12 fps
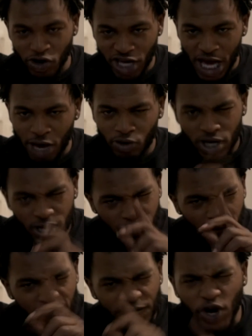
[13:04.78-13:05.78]
outing,
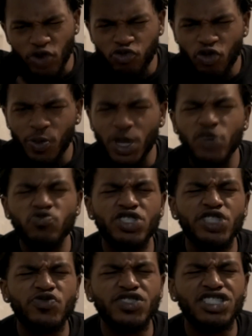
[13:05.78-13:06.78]
first woman I really
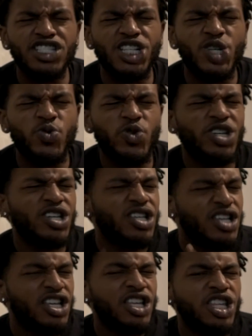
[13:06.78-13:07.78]
was in love with,
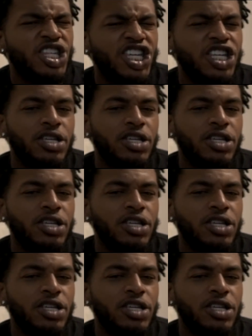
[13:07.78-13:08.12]
cheated.